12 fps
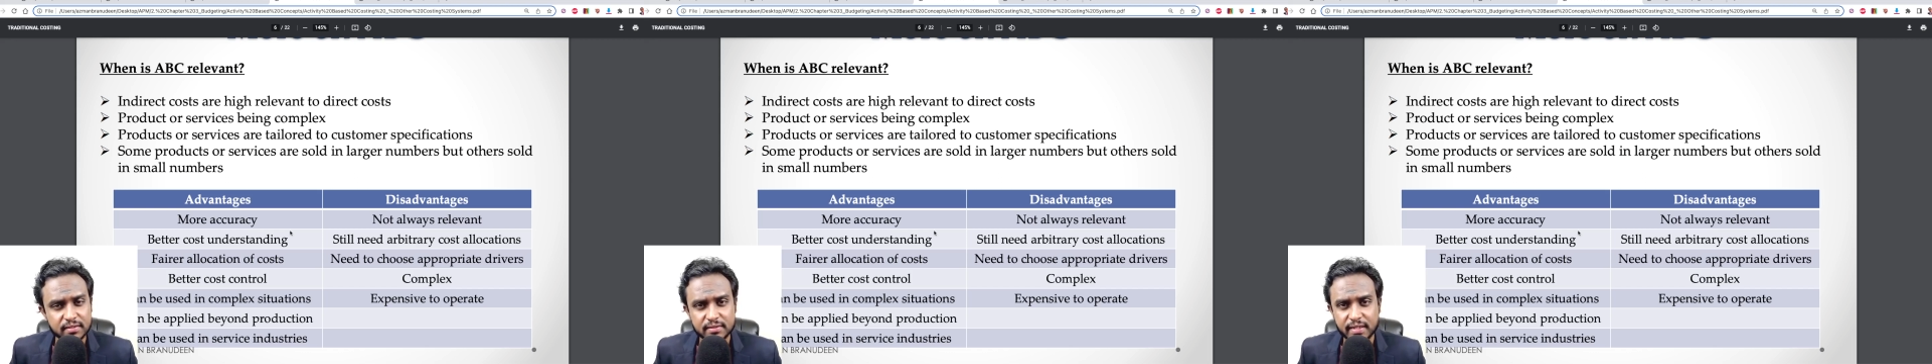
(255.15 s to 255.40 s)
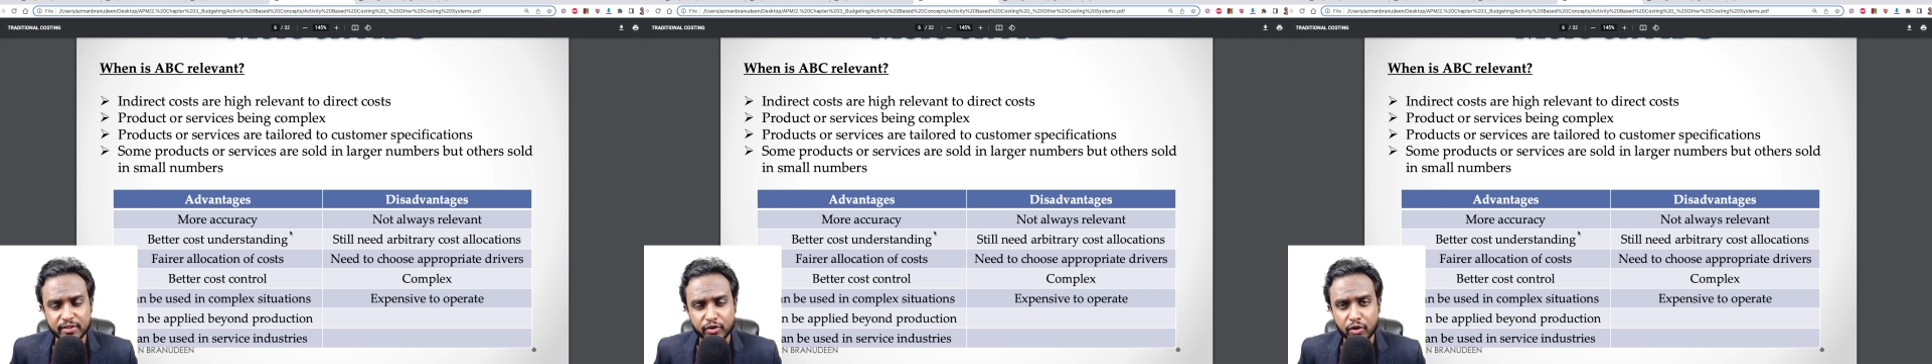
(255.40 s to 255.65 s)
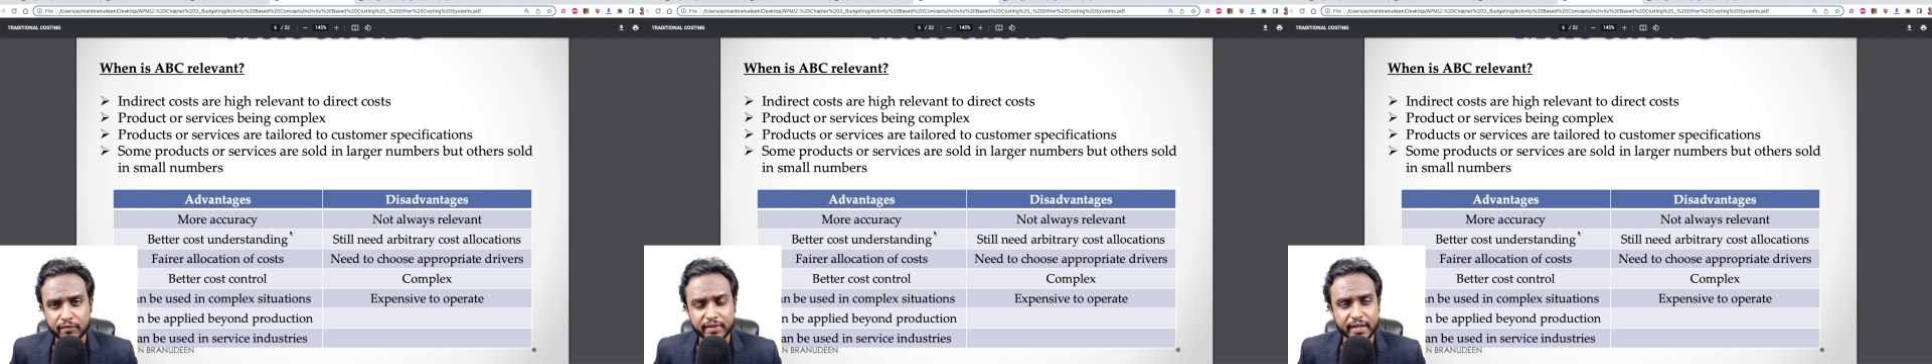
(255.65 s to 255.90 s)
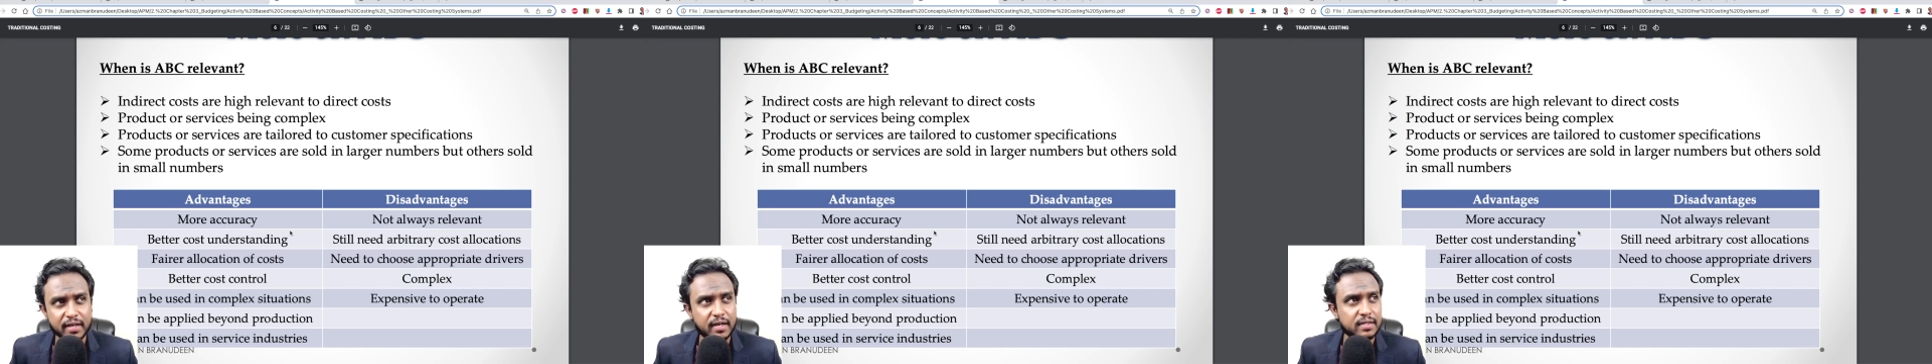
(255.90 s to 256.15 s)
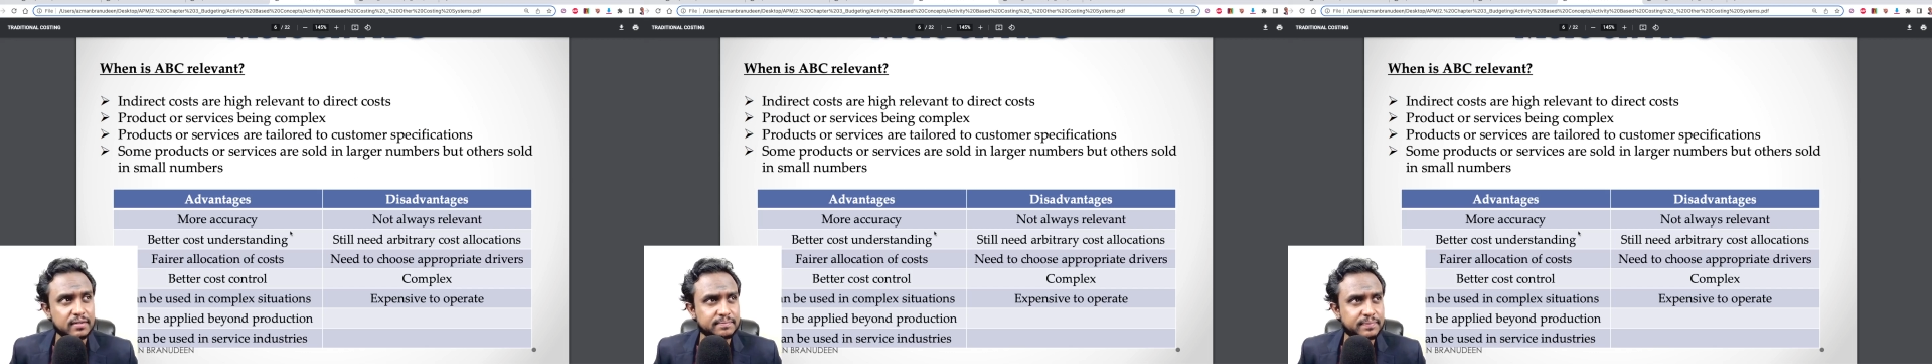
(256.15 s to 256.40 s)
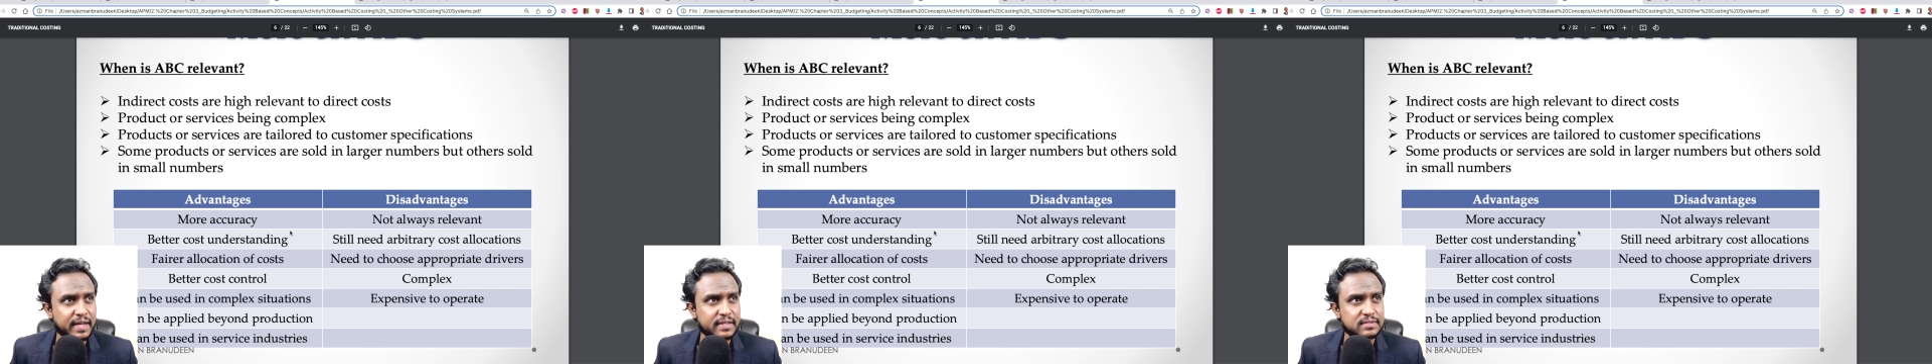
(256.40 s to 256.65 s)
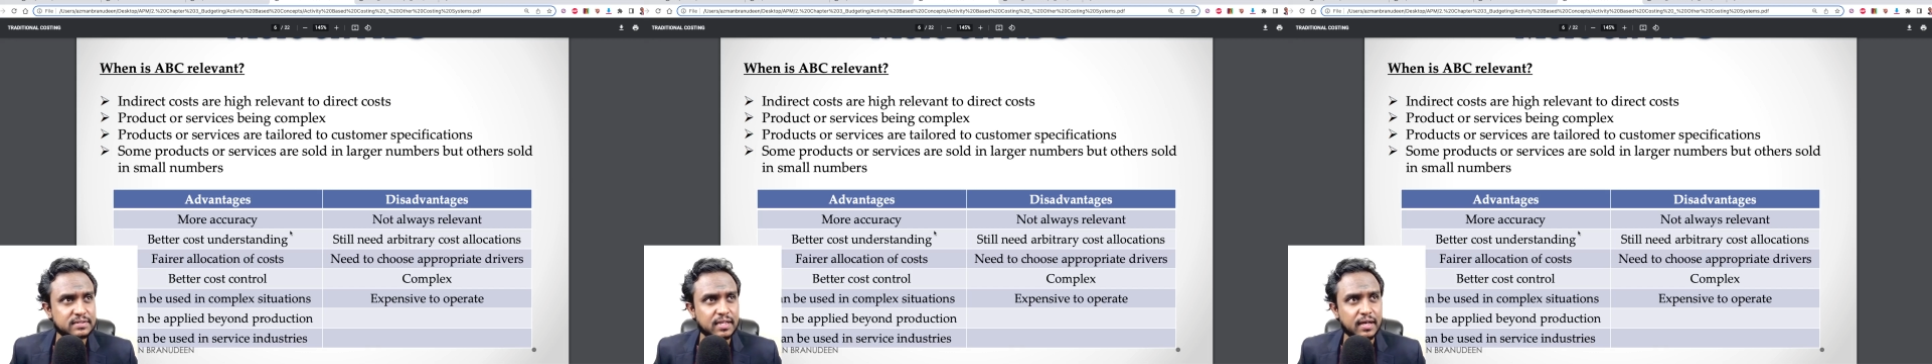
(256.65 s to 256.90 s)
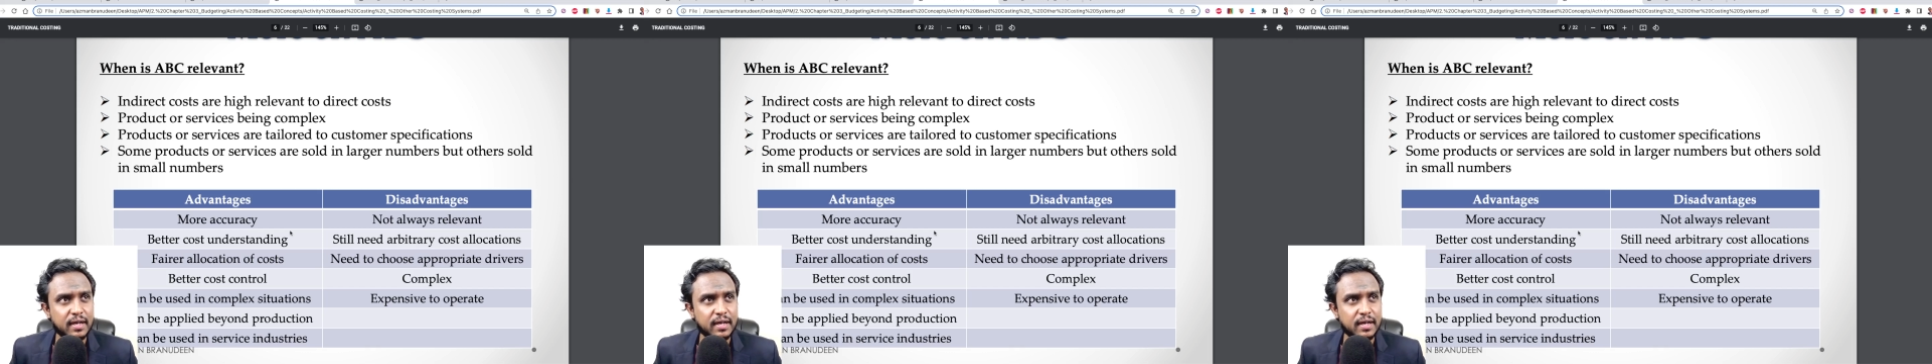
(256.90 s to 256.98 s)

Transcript: that you're offering are complex,